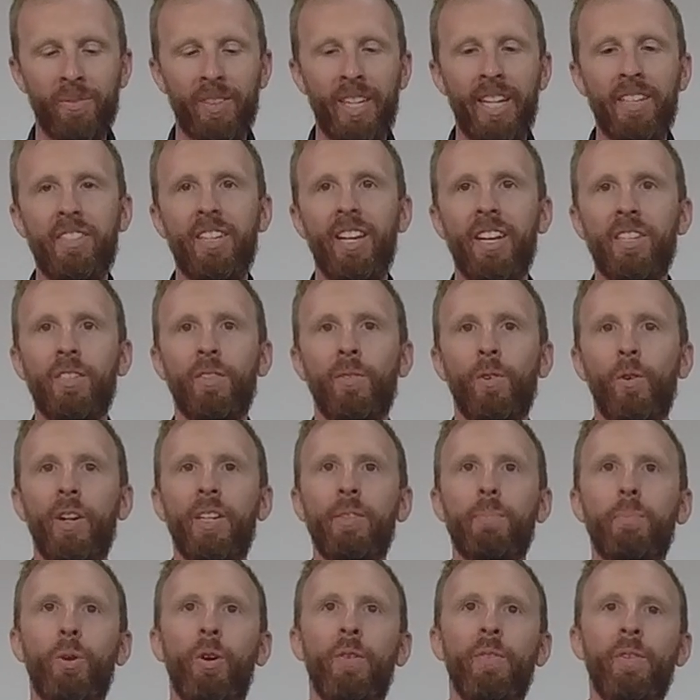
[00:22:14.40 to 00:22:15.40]
SES have always
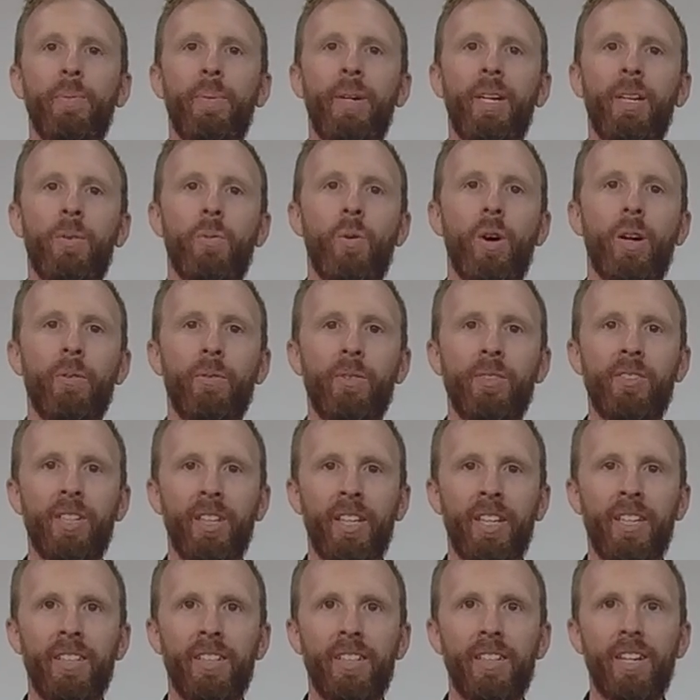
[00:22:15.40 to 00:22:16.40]
proven to be quite a
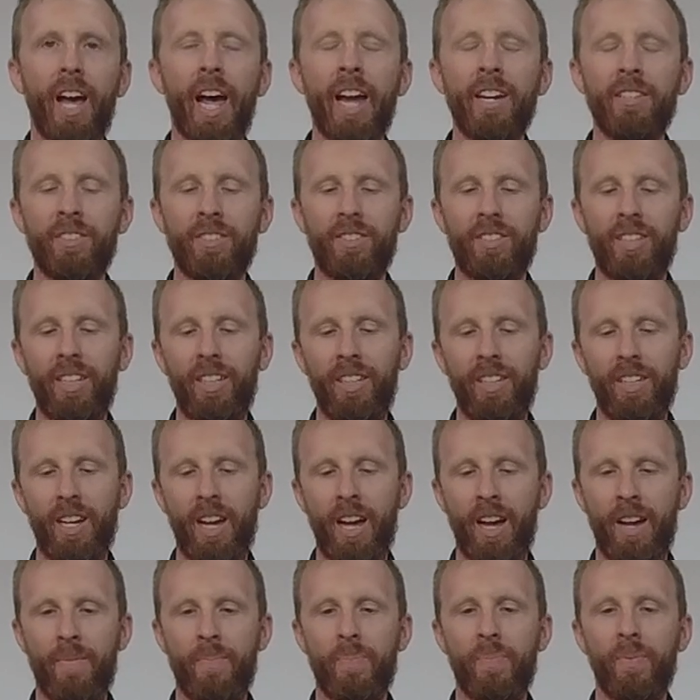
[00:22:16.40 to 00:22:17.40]
resilient agency.
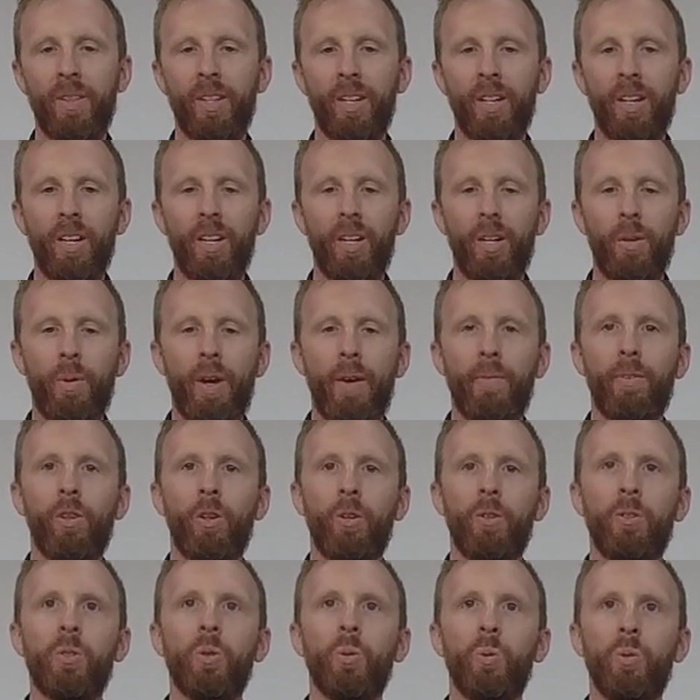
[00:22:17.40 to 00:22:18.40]
We have a lot
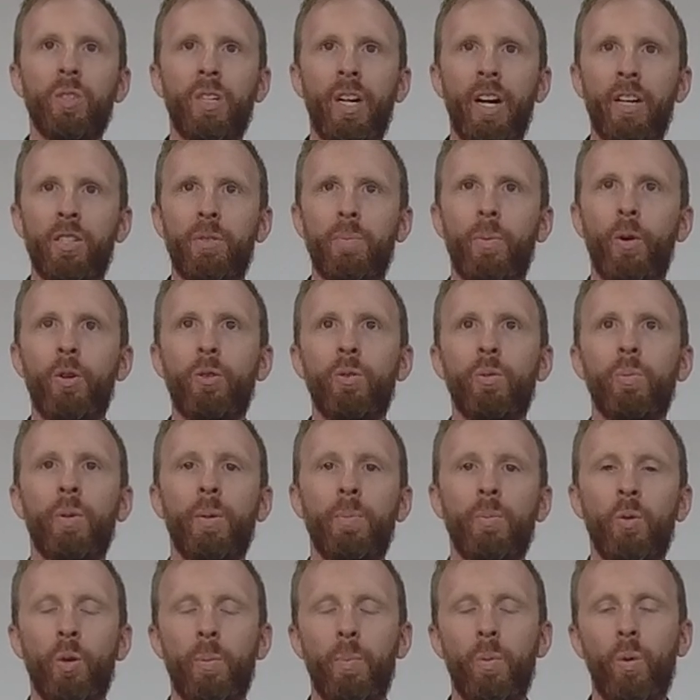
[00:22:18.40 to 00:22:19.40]
of tools at our disposal, but
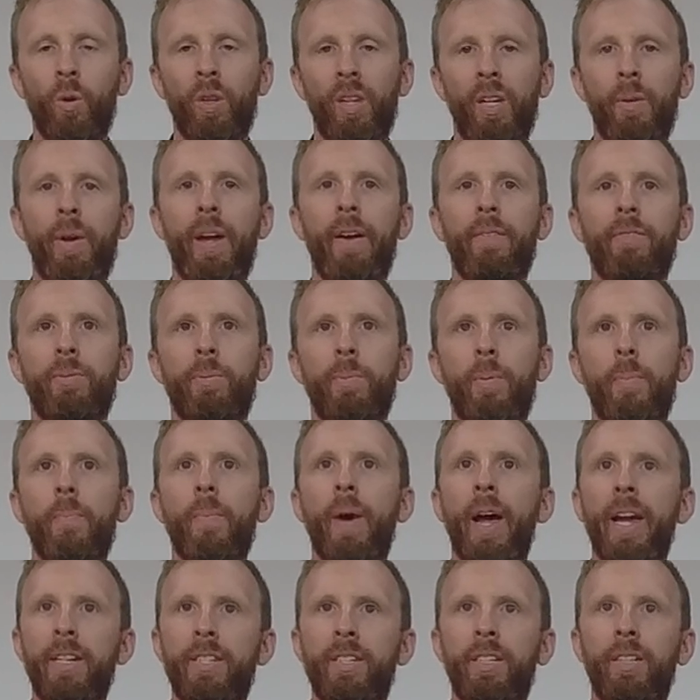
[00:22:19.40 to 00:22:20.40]
more importantly, we have some
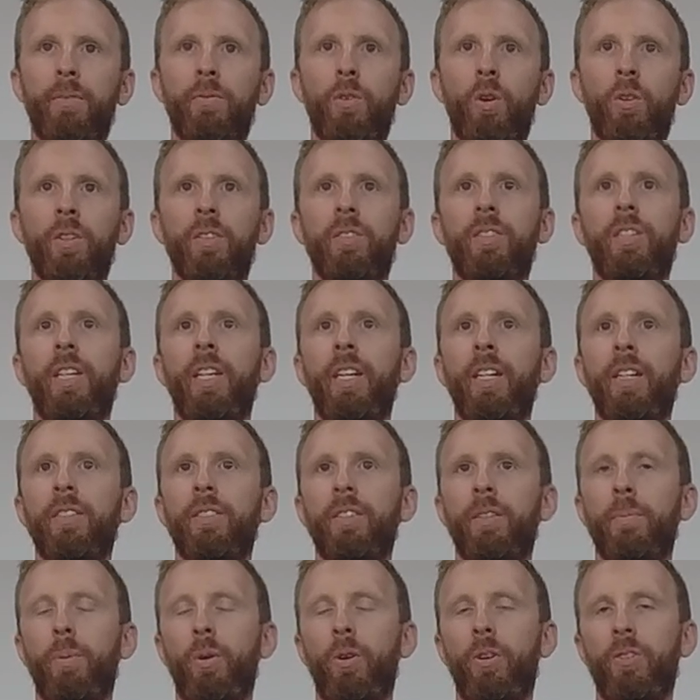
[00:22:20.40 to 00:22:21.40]
amazing volunteers
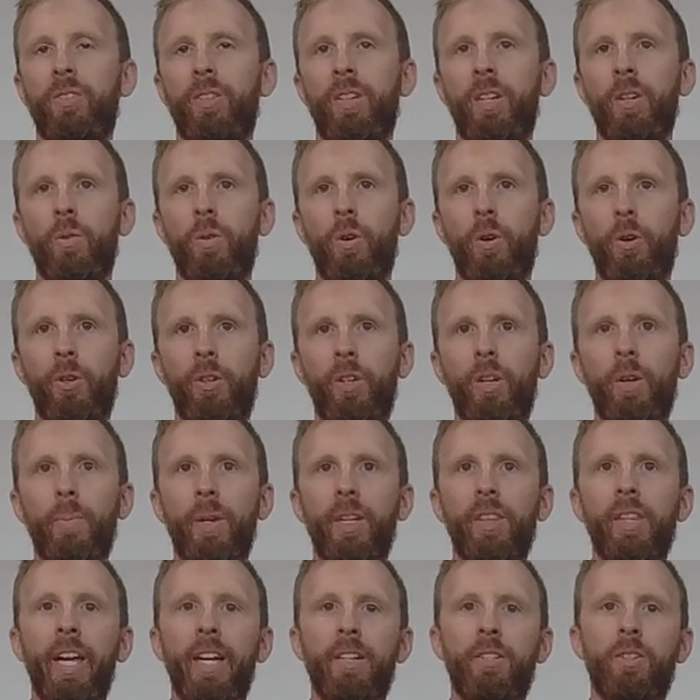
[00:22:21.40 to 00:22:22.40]
and personnel who
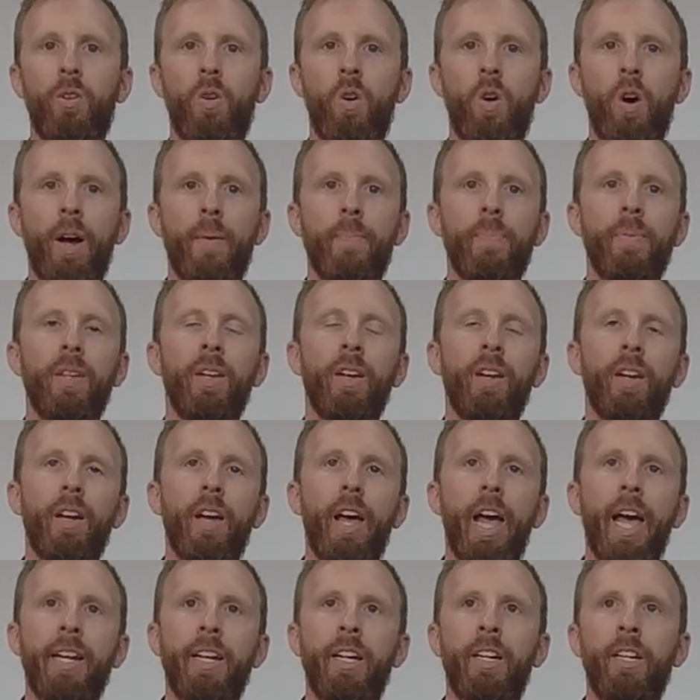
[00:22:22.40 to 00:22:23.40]
commit their time
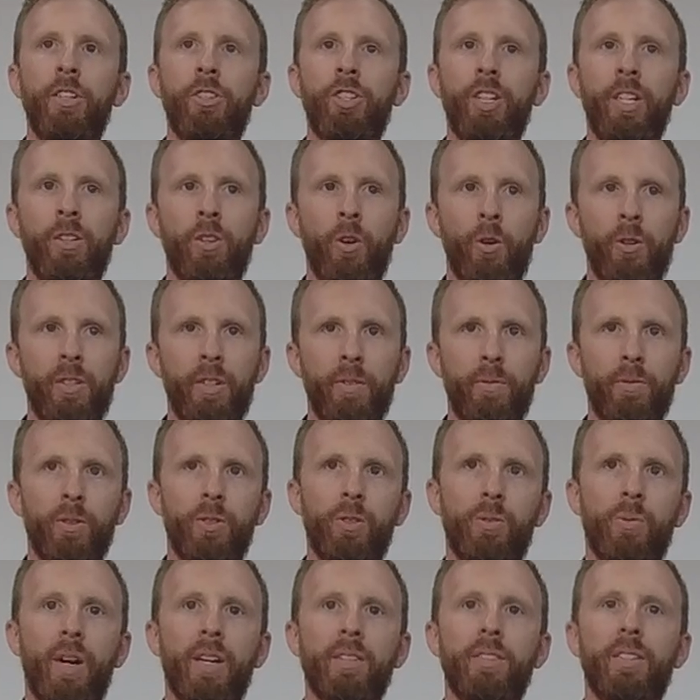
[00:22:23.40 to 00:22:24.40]
and energy no different
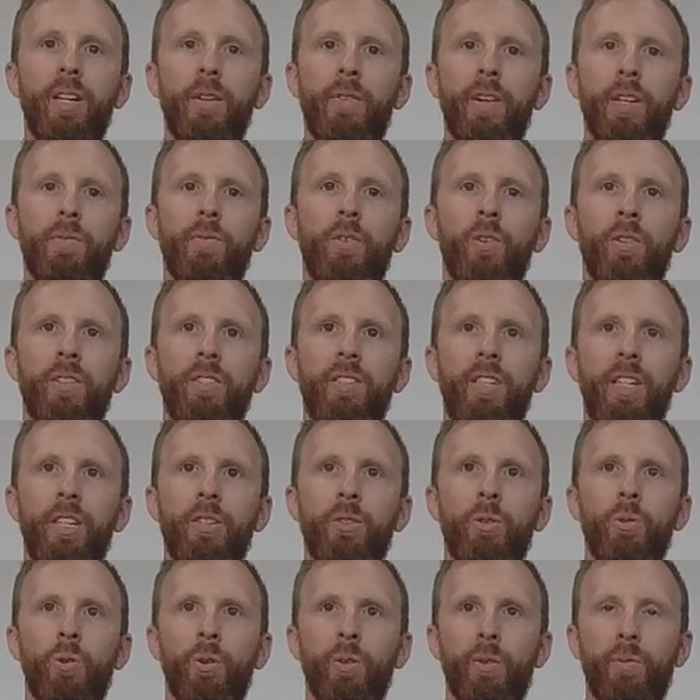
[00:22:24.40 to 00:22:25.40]
to our CFS volunteers
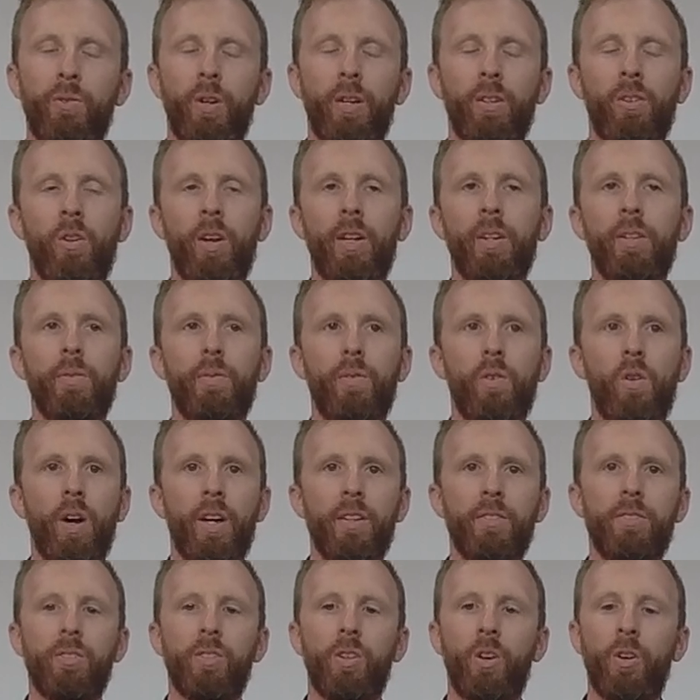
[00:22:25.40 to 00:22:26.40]
who are on the front line at the
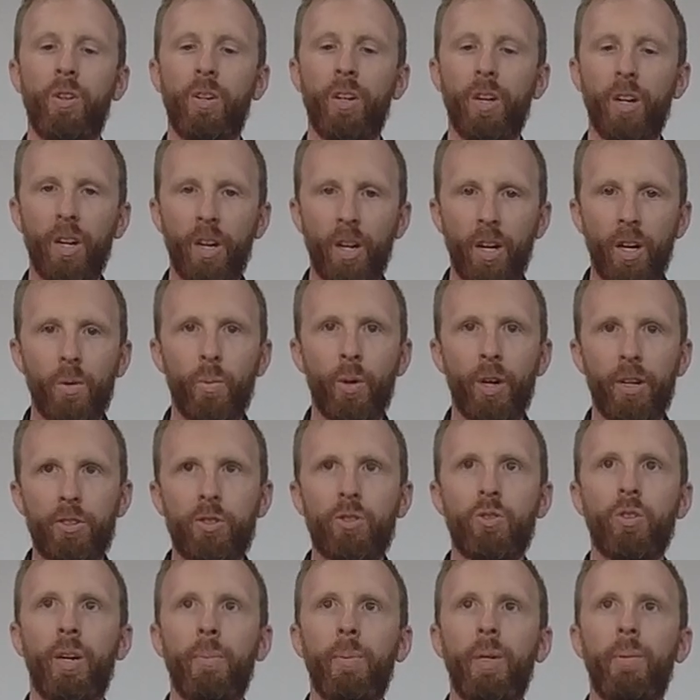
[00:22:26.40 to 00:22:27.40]
fires. So we're
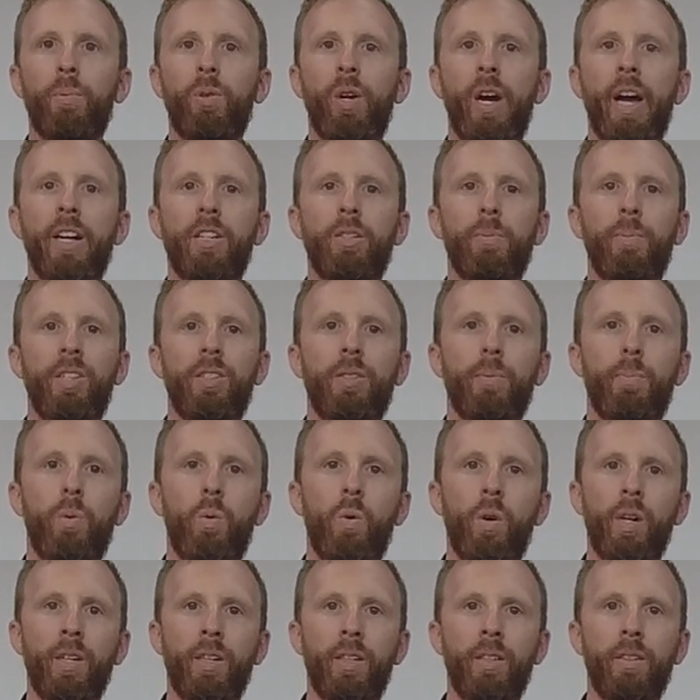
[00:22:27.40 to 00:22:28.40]
extremely proud to be
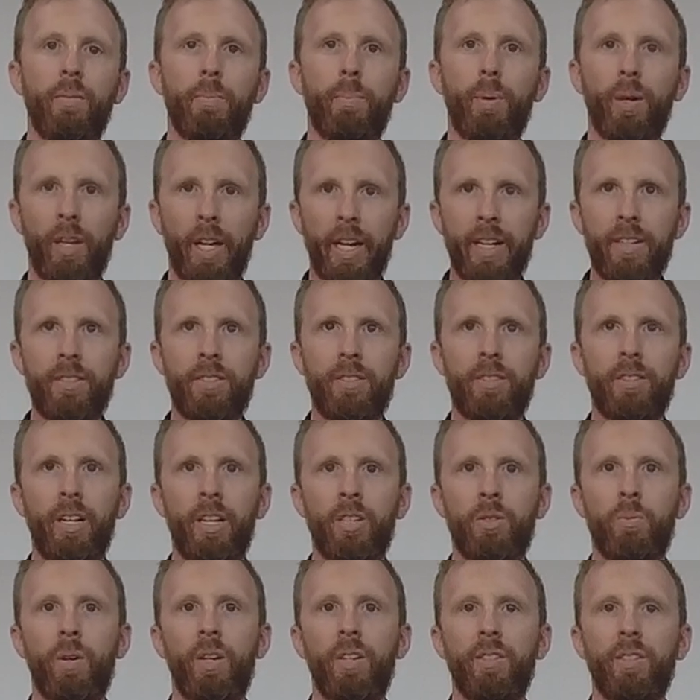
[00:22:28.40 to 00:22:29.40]
supporting police
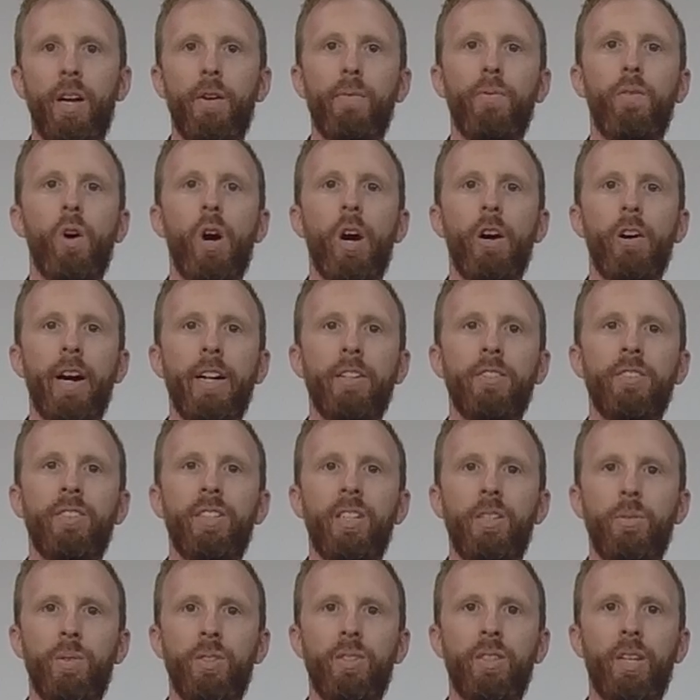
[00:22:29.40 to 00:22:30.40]
as well as our fire
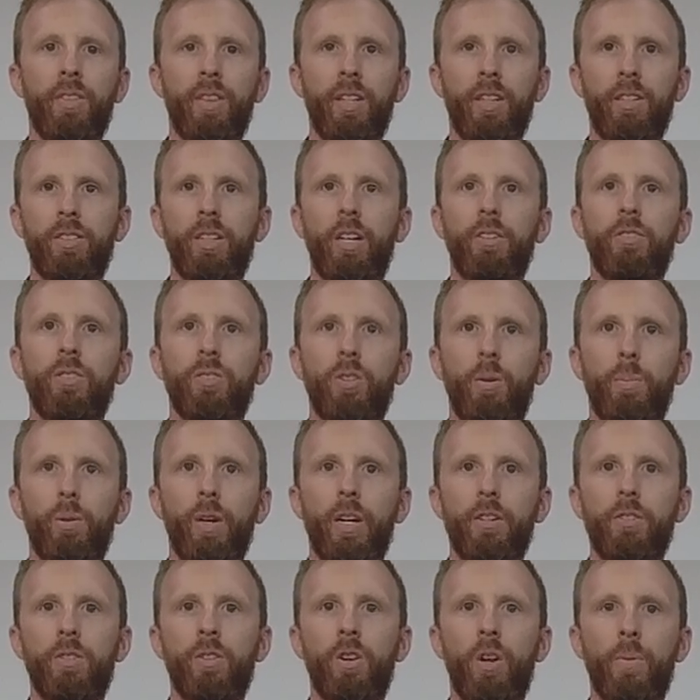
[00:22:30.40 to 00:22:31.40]
agencies with something such as
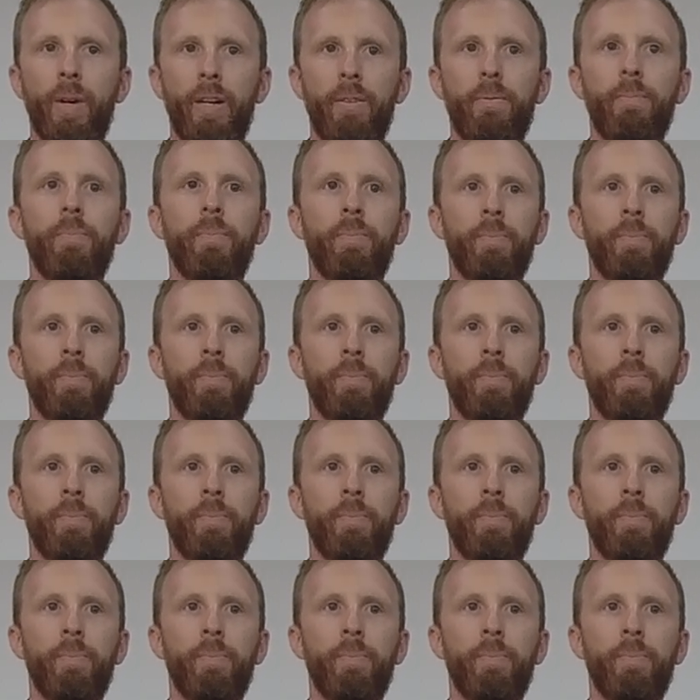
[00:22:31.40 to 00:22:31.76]
Operation Nomad.